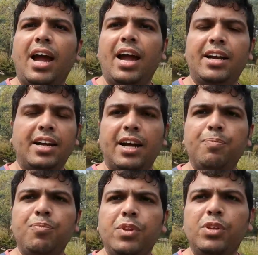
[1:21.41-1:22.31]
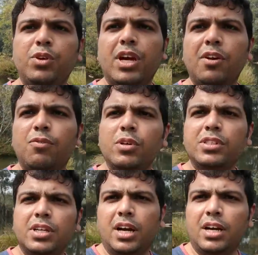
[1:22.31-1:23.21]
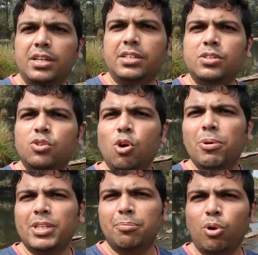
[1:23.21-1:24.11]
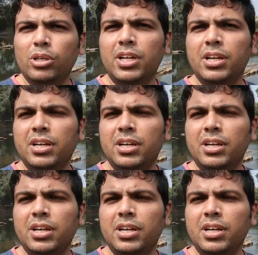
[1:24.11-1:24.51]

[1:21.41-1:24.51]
and uh, you can of course uh, go by the boat